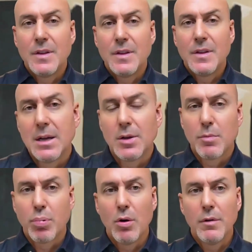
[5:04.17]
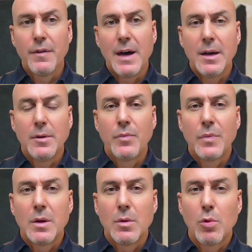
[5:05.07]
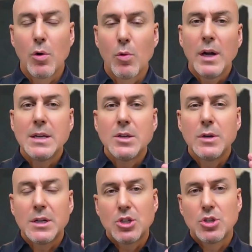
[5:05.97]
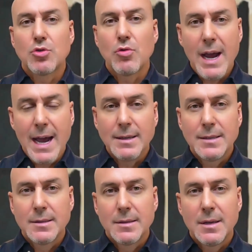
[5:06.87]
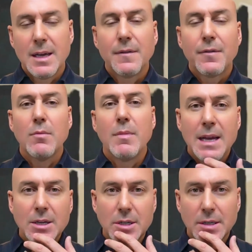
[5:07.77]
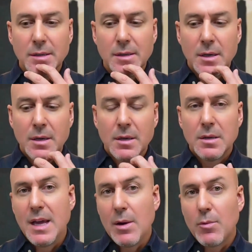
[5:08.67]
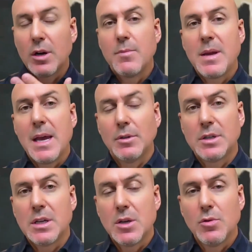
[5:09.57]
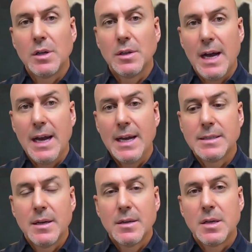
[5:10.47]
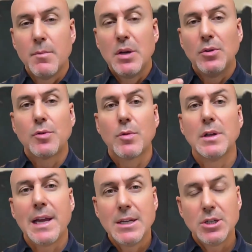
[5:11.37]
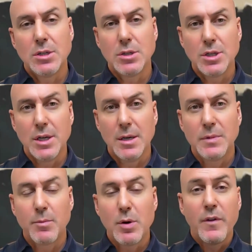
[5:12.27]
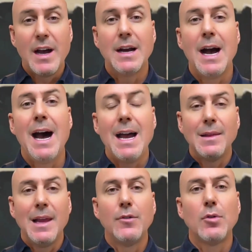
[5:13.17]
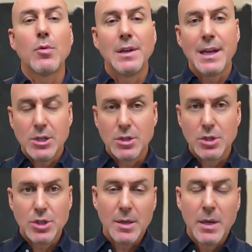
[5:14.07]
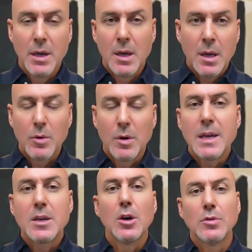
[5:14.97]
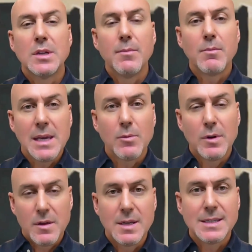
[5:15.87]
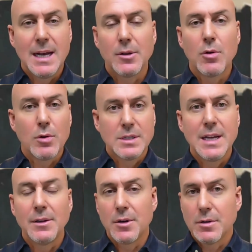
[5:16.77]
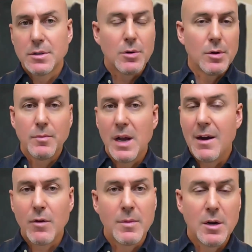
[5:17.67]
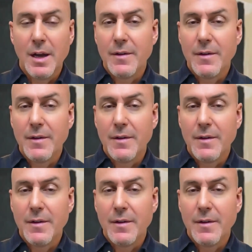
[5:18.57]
of this seller profile, we're wanting to extract information that we're going to be able to utilize to build a relationship, to provide a high-level relationship when we go to meet with the seller or sellers, or however,